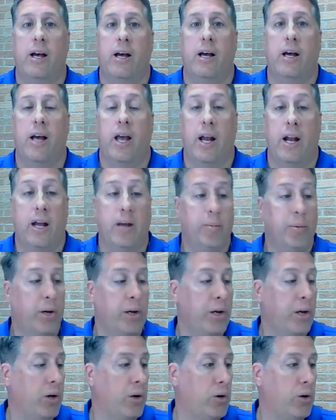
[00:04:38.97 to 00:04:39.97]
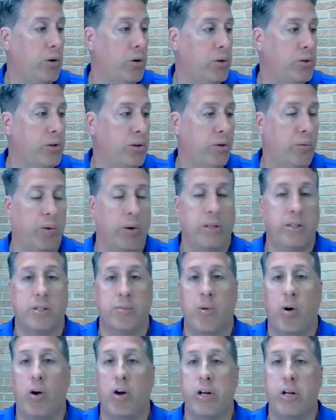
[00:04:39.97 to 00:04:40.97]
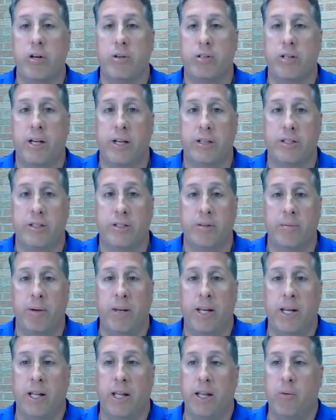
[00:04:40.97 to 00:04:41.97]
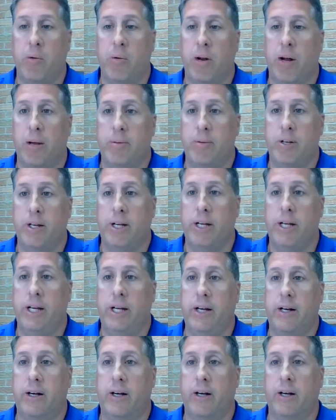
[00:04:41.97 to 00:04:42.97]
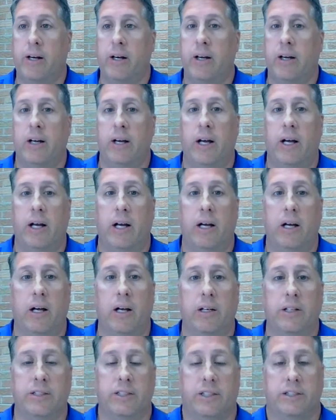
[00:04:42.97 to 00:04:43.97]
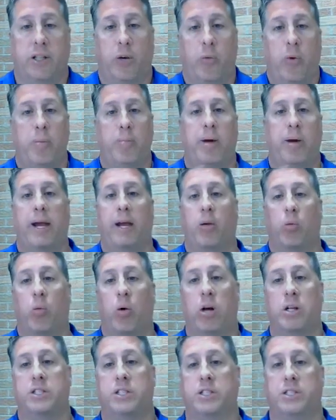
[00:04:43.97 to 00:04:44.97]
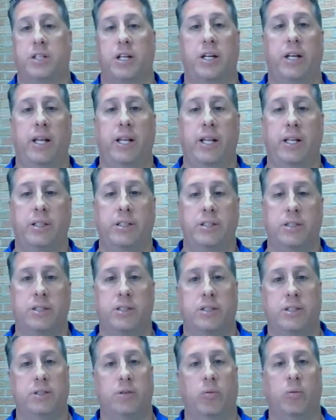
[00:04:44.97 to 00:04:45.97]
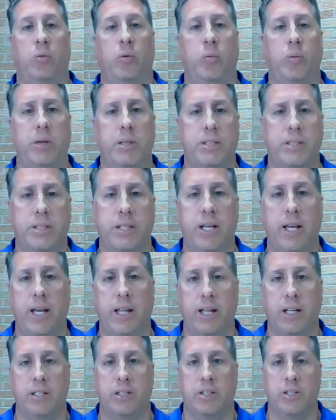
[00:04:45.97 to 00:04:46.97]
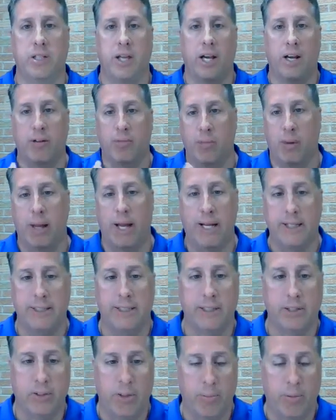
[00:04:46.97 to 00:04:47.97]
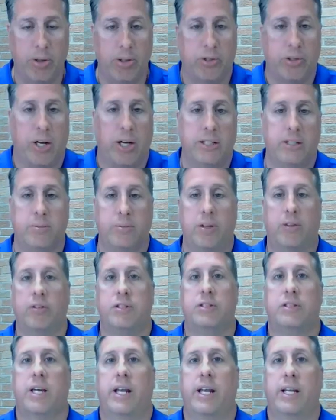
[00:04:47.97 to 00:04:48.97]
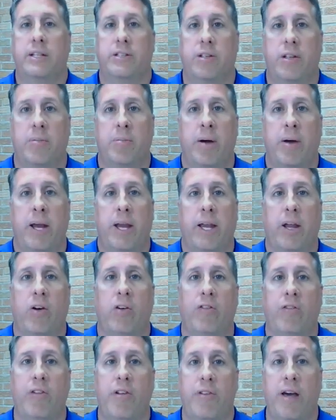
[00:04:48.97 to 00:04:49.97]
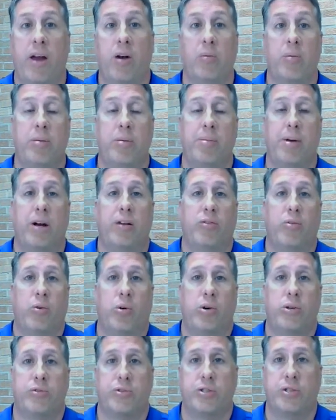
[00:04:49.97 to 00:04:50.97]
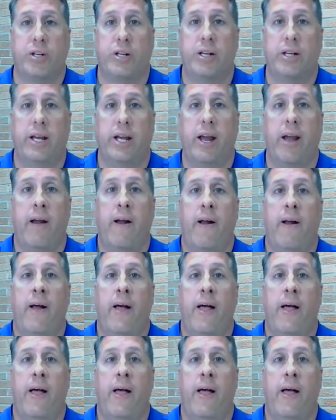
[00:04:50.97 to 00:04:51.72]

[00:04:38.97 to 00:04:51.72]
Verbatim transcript: uh, and I'm going to go run some audio tests immediately when I'm done here because uh, as I went back and watched Sunday, that's when we sing, it's just kind of blasting. So I'm going to try some different settings on the mic, and hopefully that'll be better for us for Sunday.